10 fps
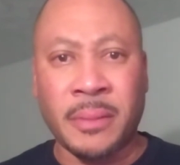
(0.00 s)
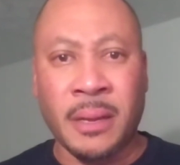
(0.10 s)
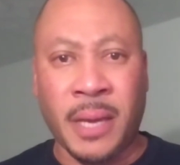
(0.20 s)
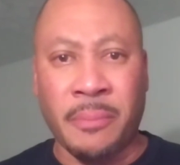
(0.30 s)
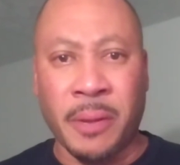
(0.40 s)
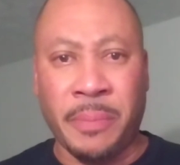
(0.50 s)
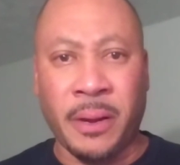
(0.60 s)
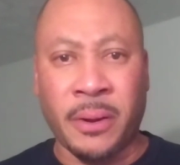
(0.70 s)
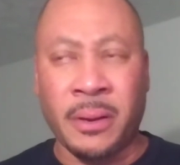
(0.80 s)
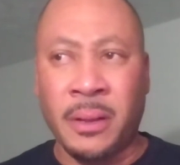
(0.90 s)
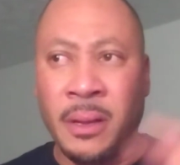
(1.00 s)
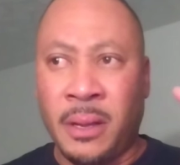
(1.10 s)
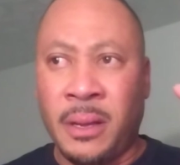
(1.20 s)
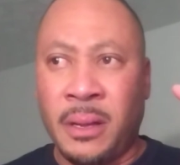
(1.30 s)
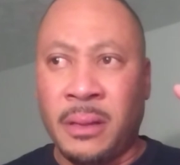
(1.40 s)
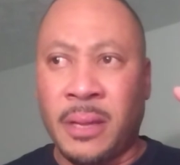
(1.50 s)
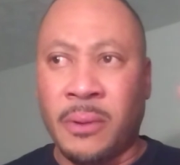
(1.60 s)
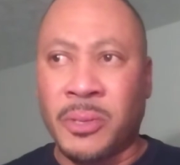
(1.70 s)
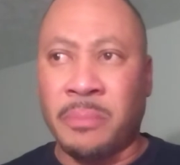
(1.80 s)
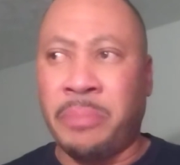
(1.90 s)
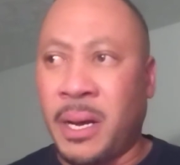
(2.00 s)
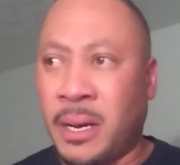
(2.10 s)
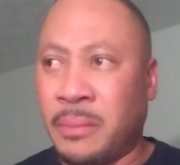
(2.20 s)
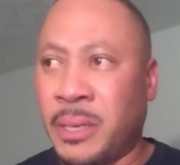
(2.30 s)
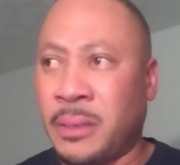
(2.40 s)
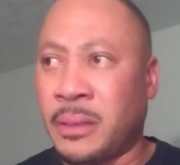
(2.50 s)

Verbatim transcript: and came up here, there was a pub.